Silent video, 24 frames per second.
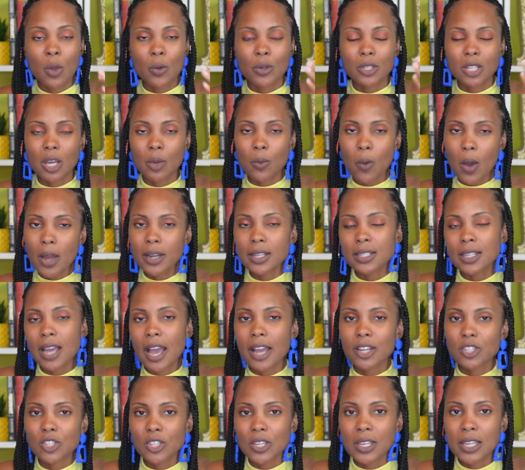which I wanted to
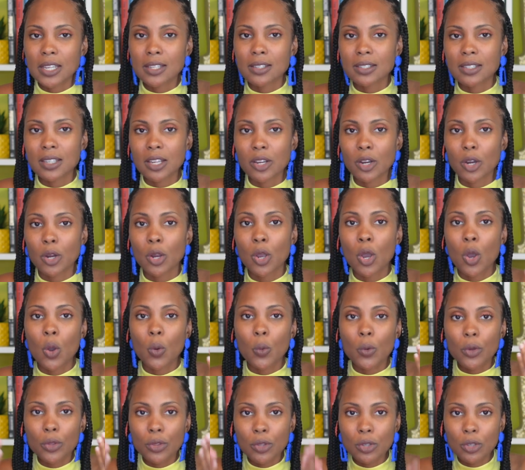actually consider
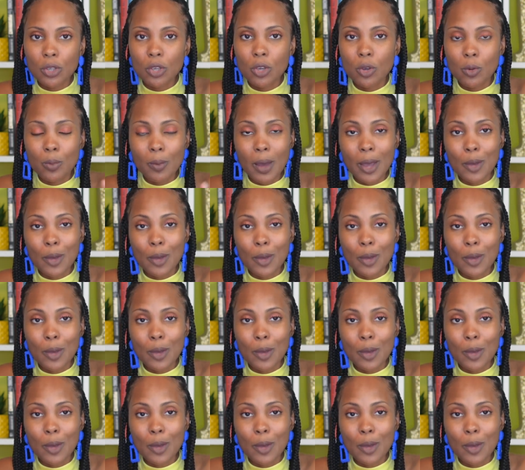with you,